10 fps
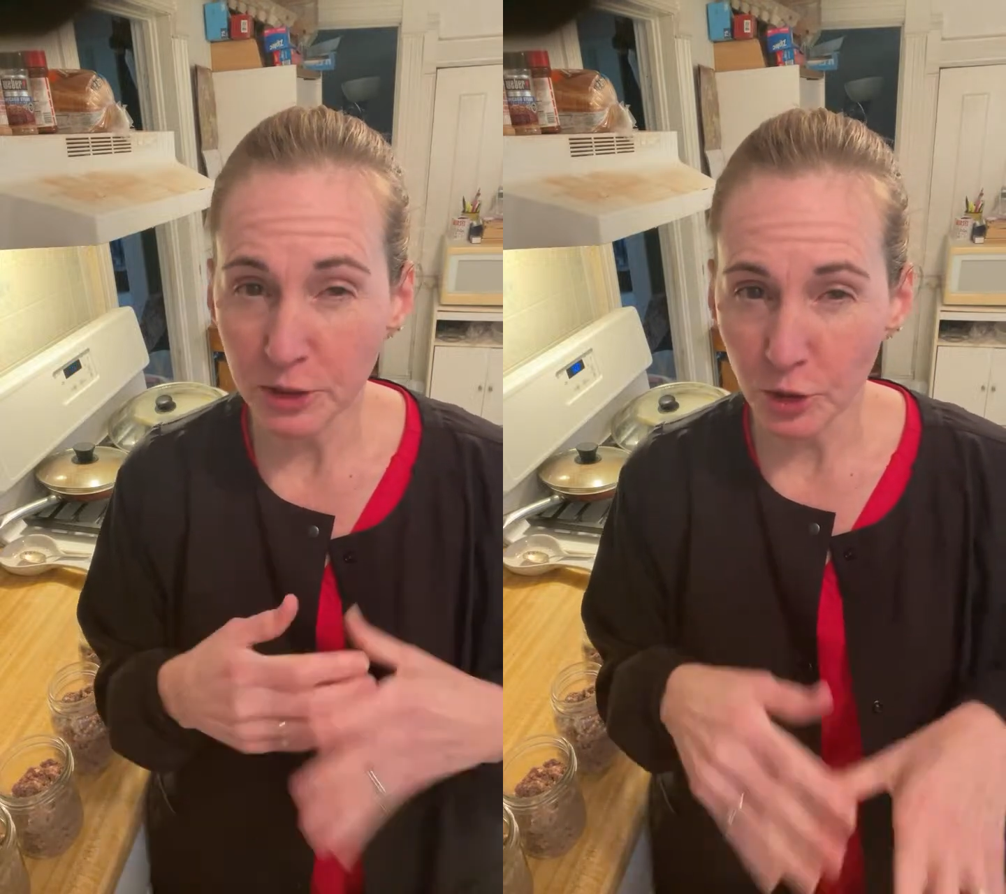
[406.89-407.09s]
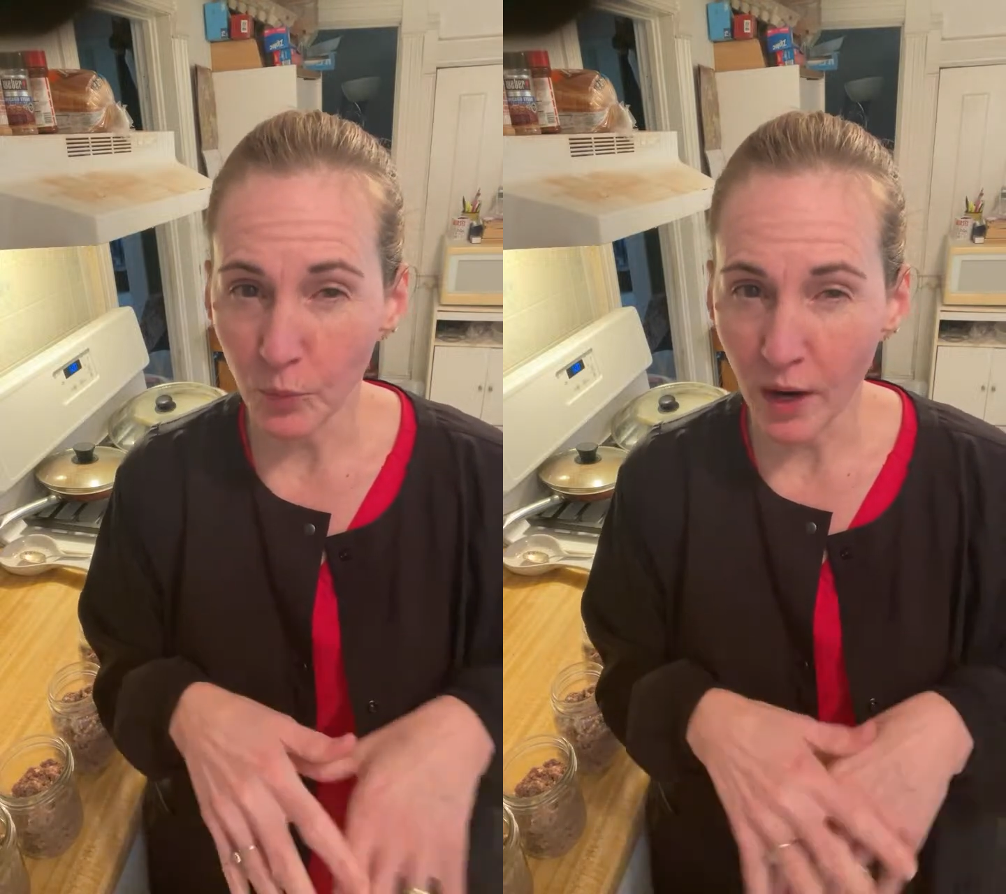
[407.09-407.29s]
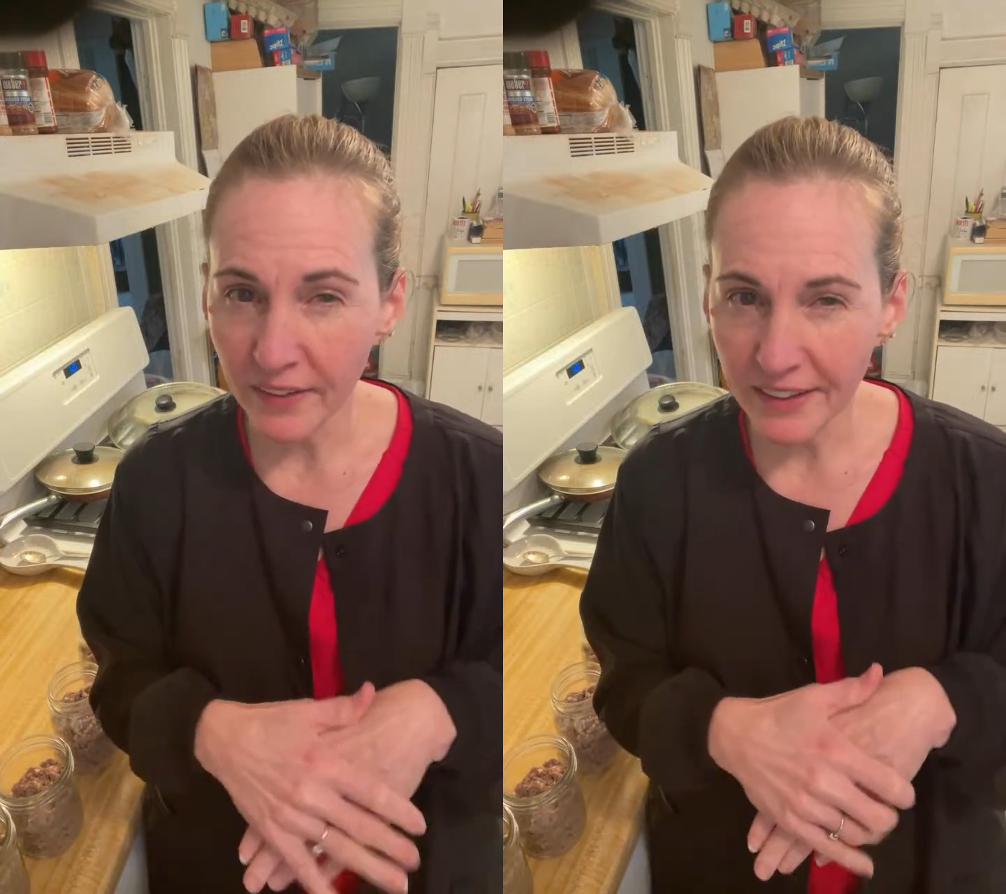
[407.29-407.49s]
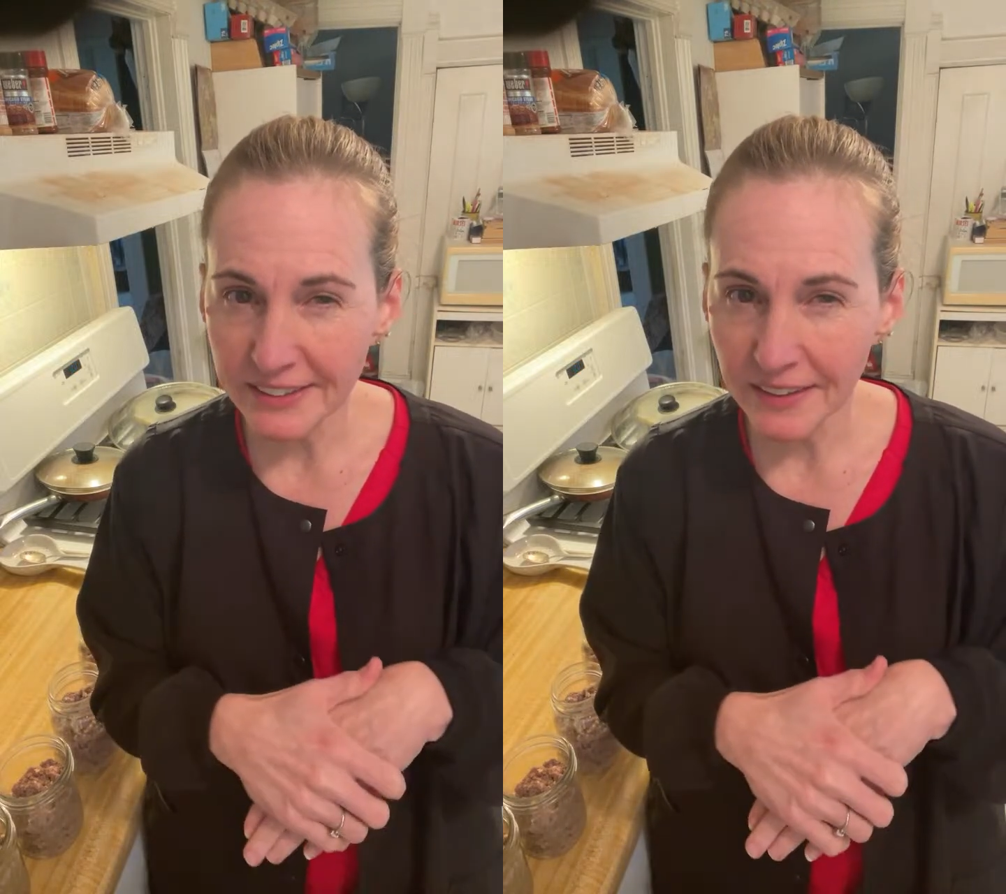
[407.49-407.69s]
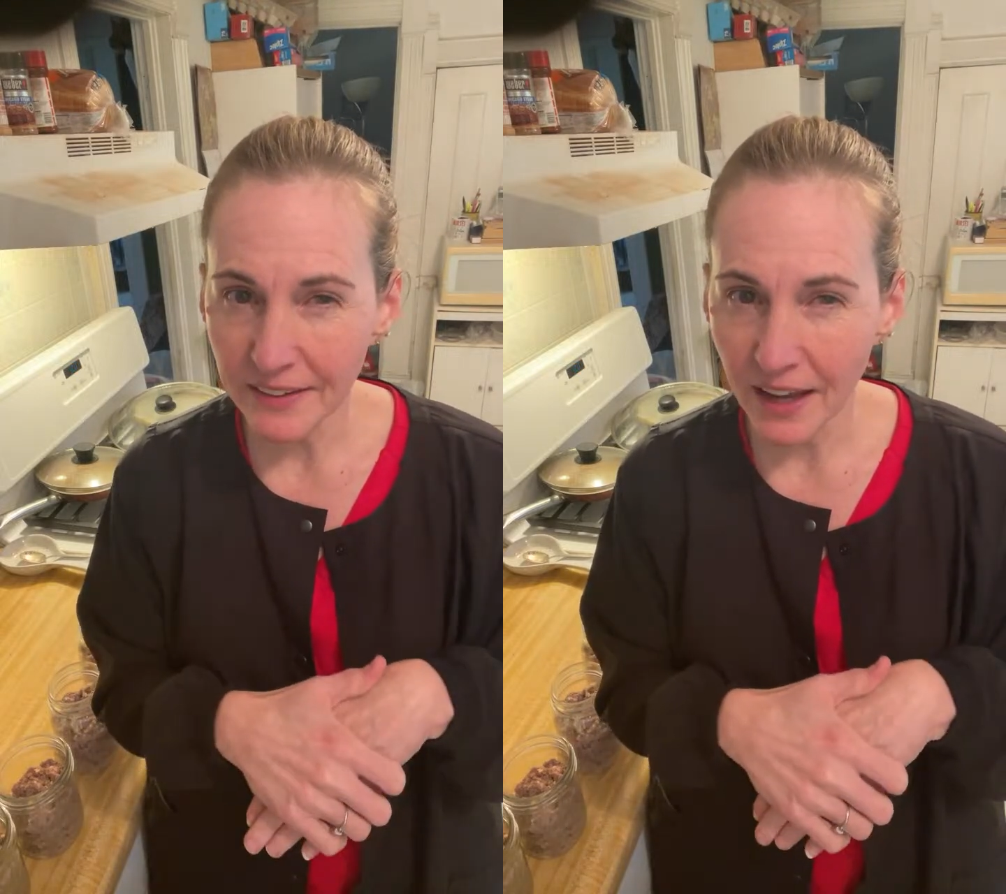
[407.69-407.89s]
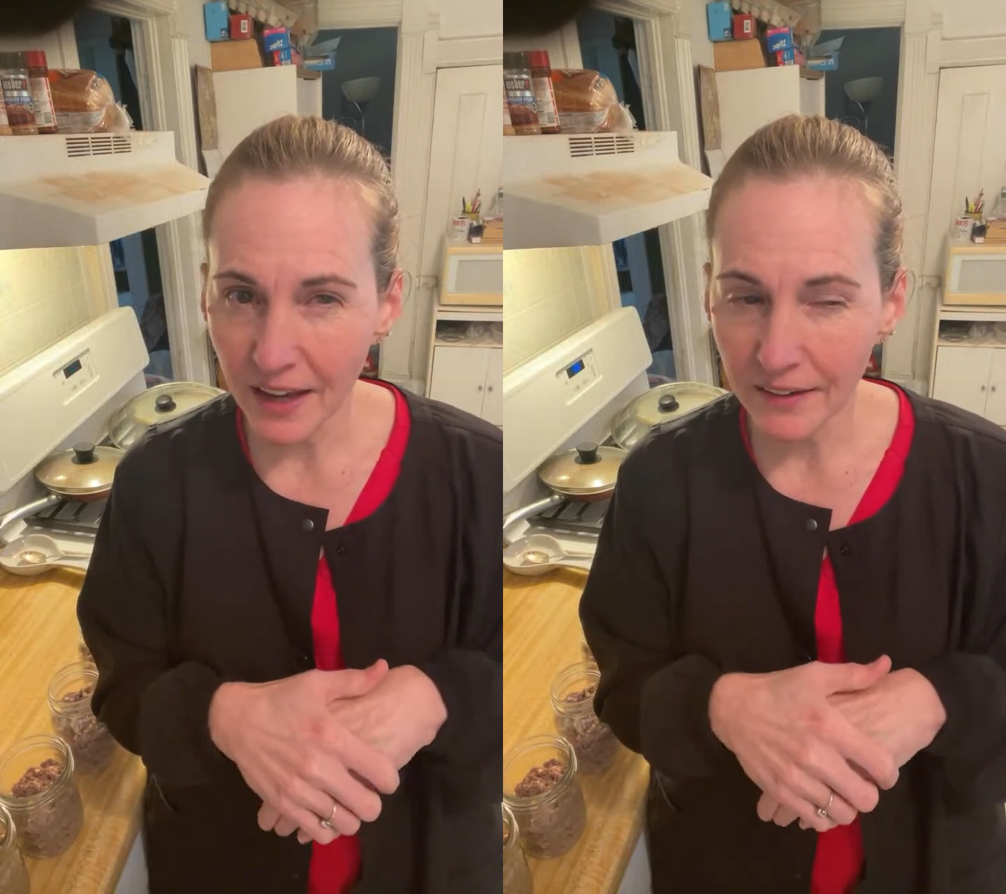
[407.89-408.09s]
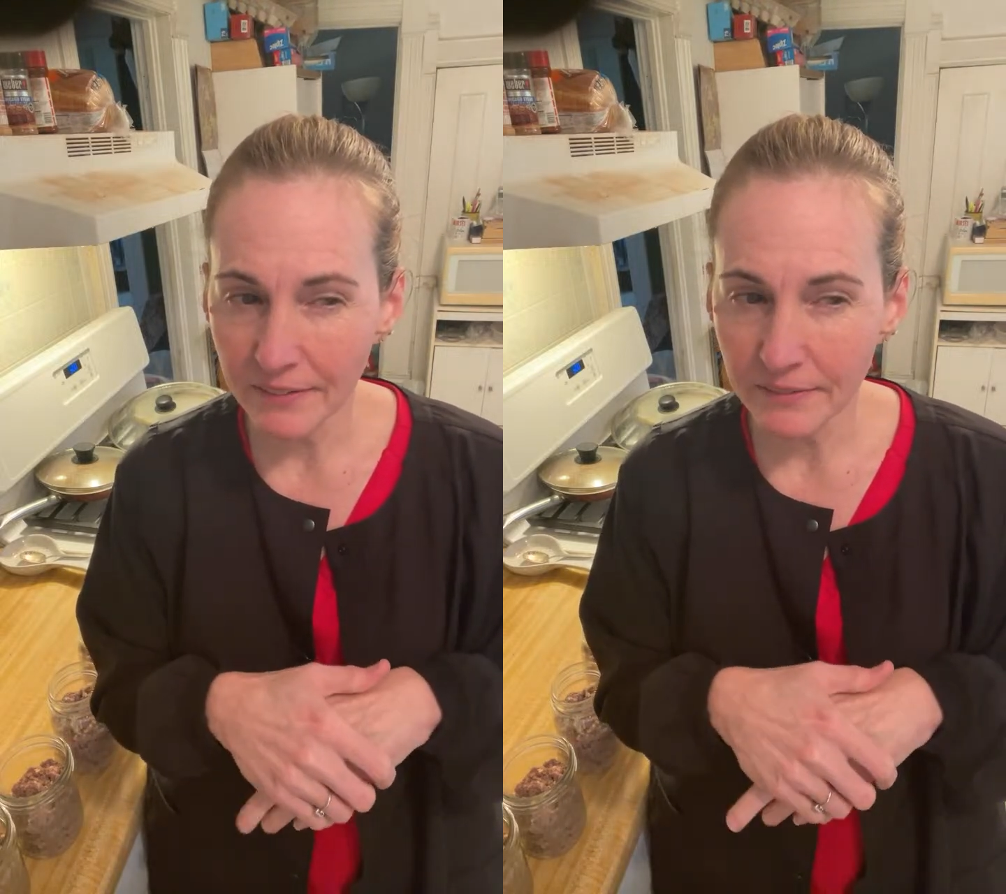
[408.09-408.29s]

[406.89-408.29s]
sure why they said that.